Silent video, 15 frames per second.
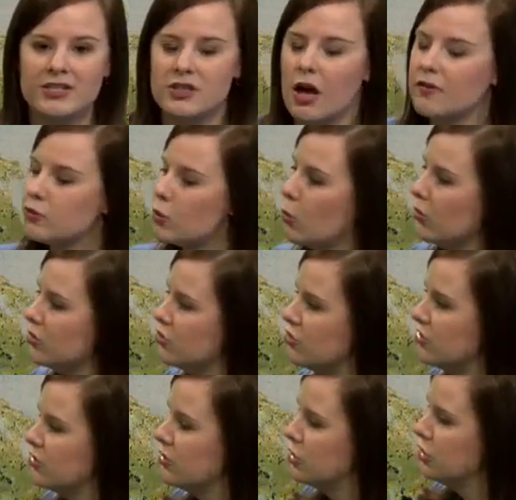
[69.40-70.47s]
It's off
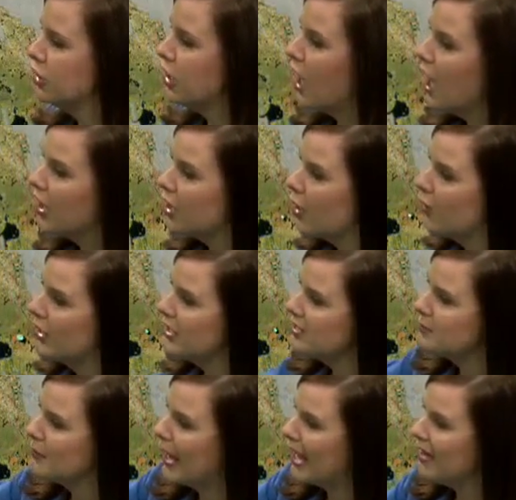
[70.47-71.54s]
towards Chicago and
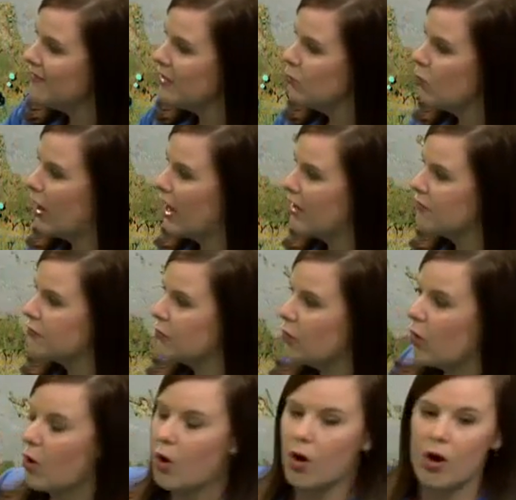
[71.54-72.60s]
it's paving way
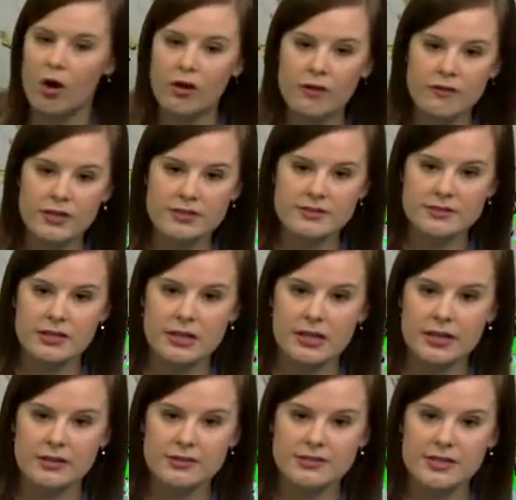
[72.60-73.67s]
for all this
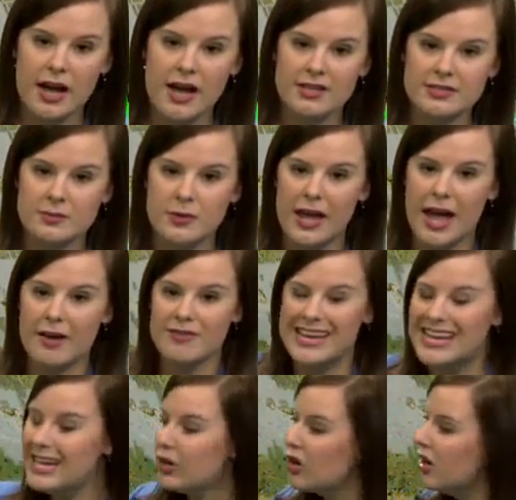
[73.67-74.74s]
clear skies that we have
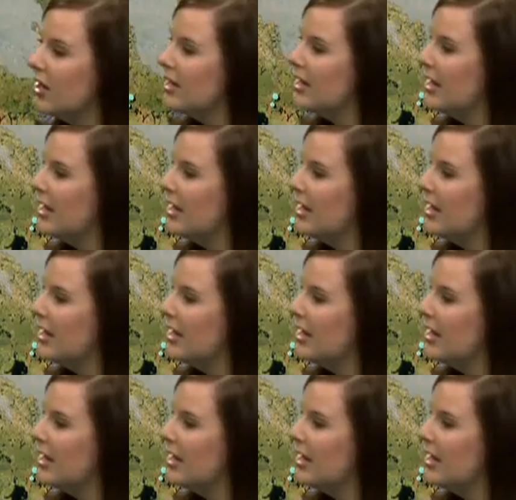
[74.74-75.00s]
here.